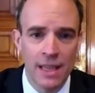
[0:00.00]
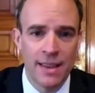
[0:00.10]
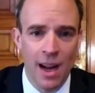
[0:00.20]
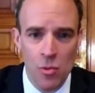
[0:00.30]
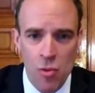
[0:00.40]

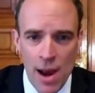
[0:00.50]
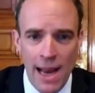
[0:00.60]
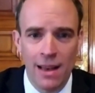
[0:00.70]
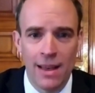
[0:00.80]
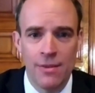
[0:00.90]

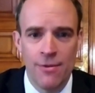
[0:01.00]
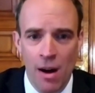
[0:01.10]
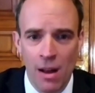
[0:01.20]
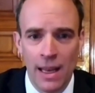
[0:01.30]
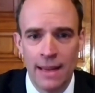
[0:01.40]
directly
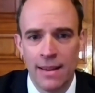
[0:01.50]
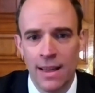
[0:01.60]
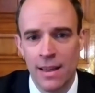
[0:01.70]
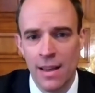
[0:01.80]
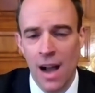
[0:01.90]
violating,